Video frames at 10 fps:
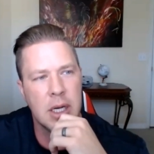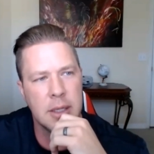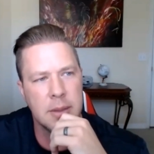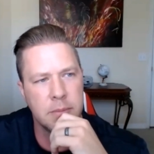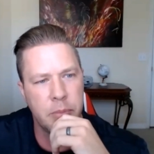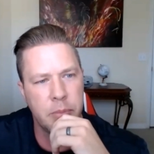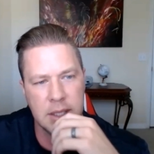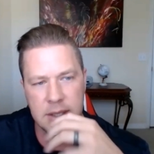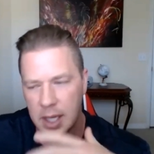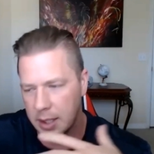Um,
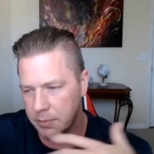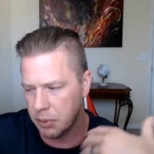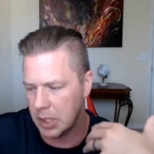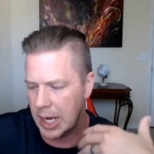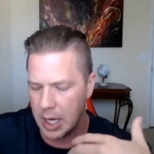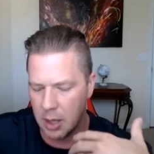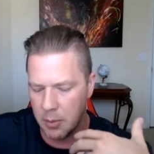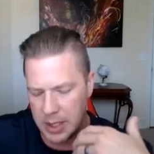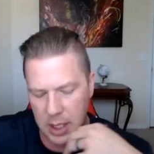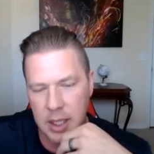but I plan out my